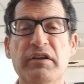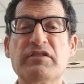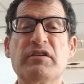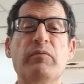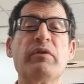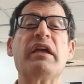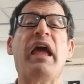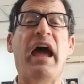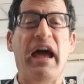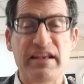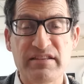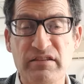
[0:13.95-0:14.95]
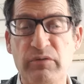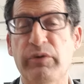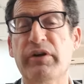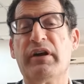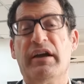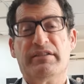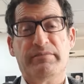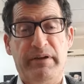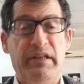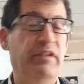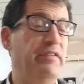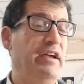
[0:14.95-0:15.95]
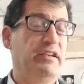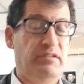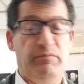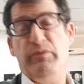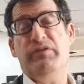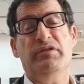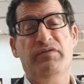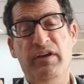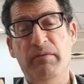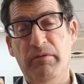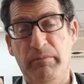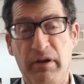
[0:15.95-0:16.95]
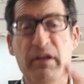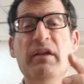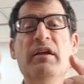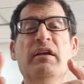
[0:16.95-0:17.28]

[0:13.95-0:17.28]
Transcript: except when he has to work, has to make a living, has to be with his family, but